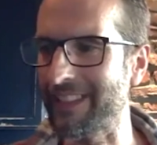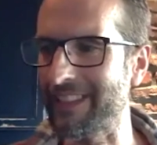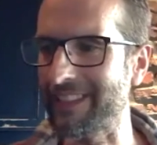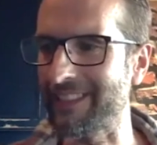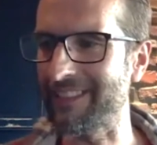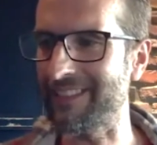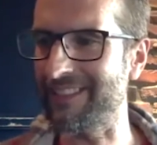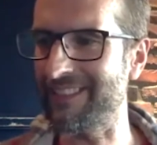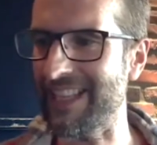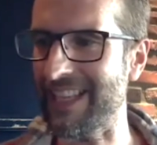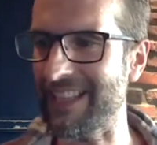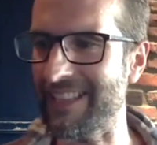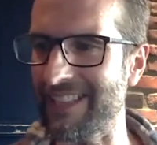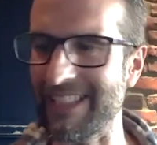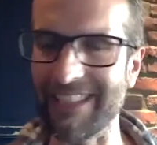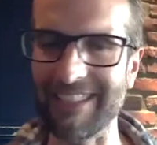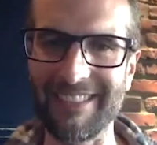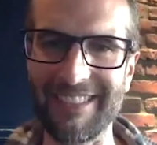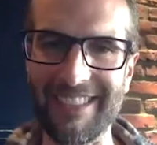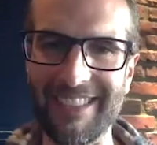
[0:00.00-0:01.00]
and
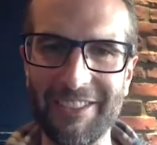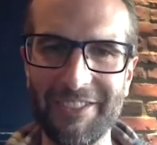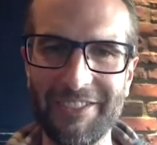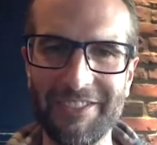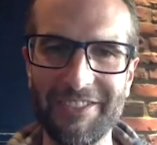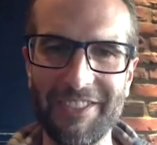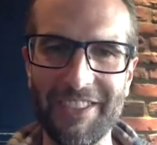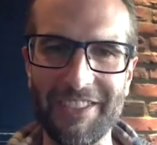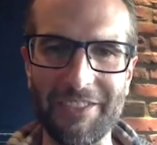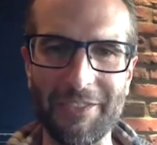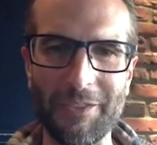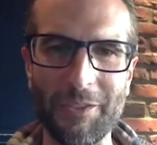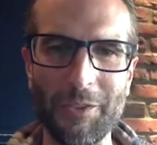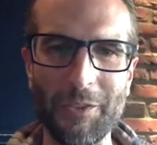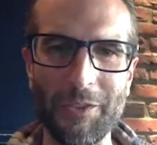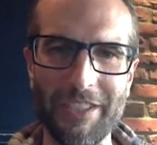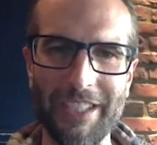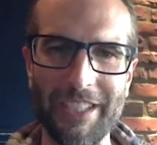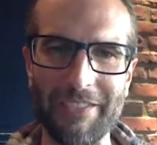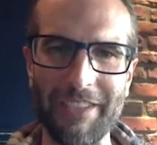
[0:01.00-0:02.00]
testing. So we have some Amazing. cool